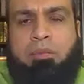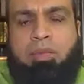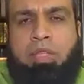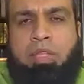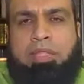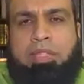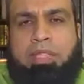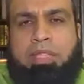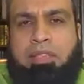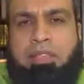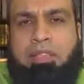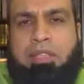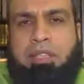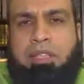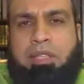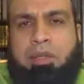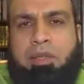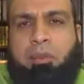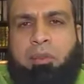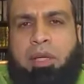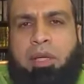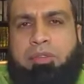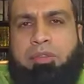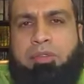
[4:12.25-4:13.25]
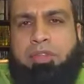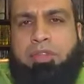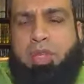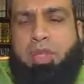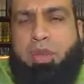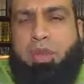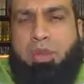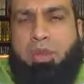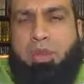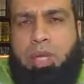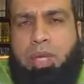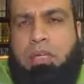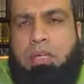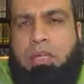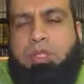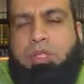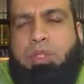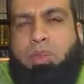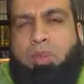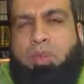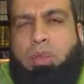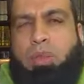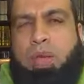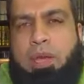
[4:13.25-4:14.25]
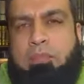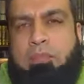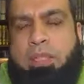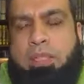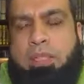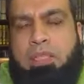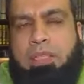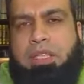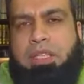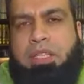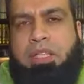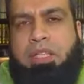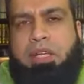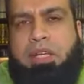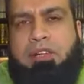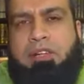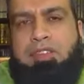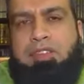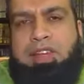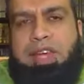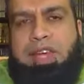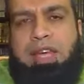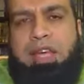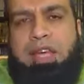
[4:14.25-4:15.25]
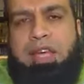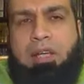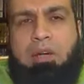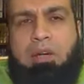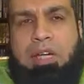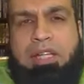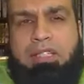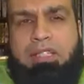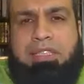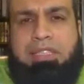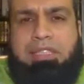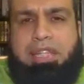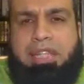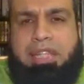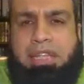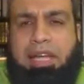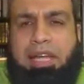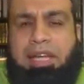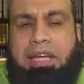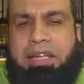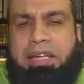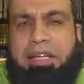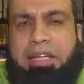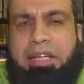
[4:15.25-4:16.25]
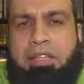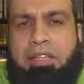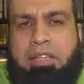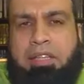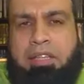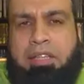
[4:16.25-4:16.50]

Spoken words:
is that one of the greatest remedy of anger is delay.